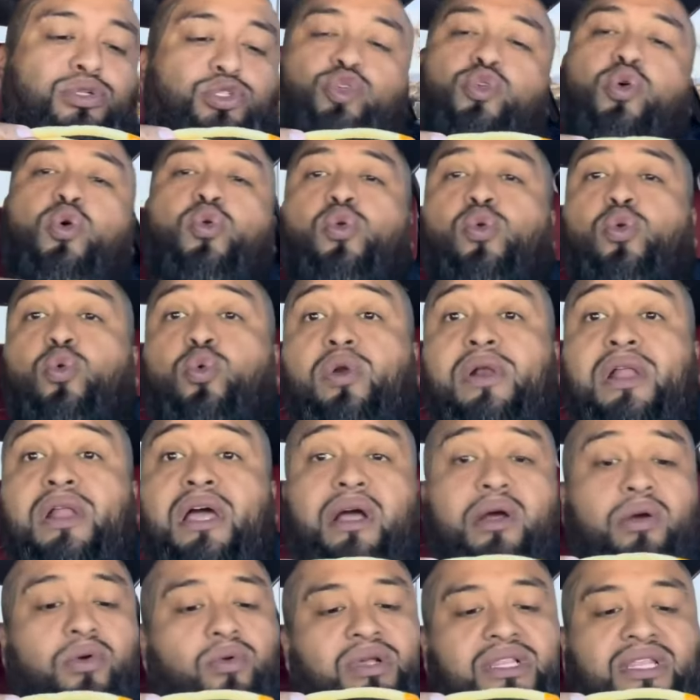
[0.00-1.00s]

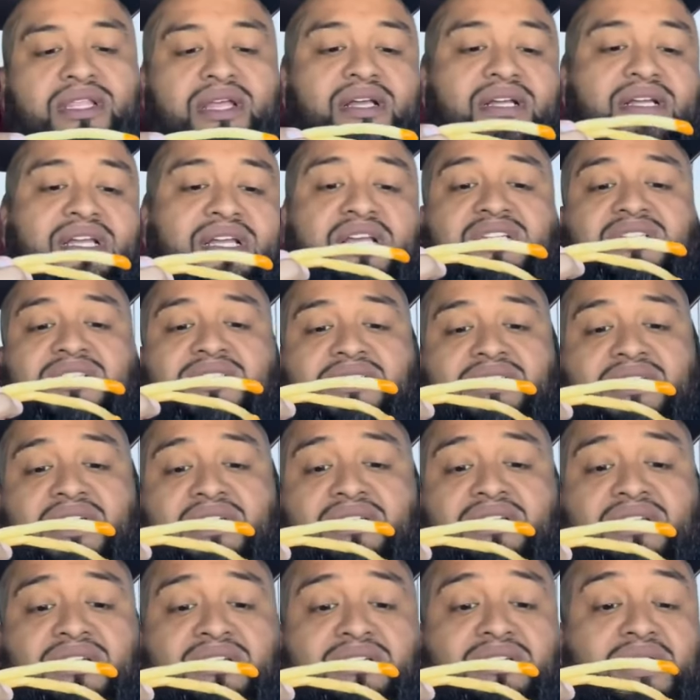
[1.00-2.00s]
cholula, or what the case is
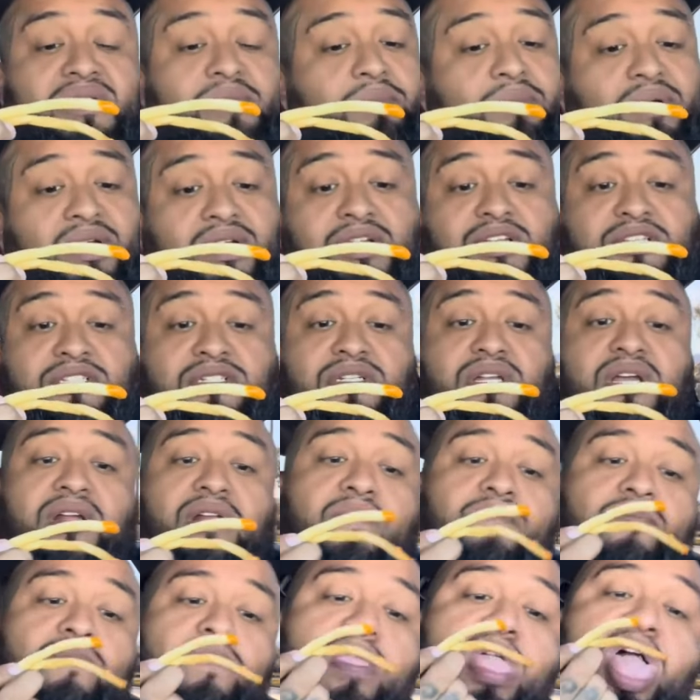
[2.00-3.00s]
in there, but it's good.
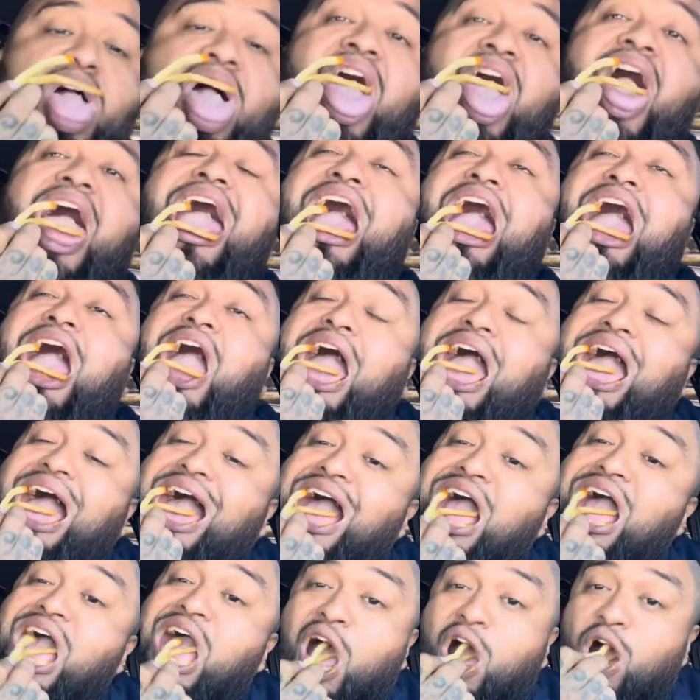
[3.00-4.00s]

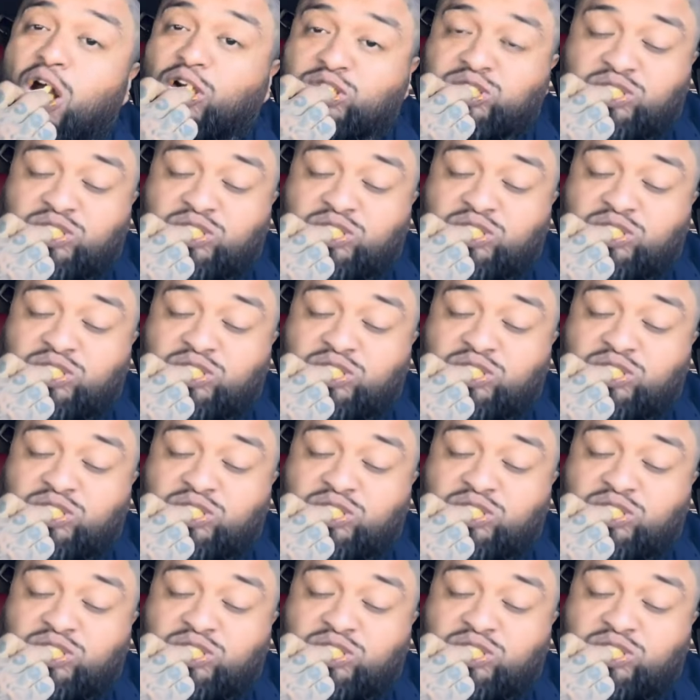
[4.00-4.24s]
I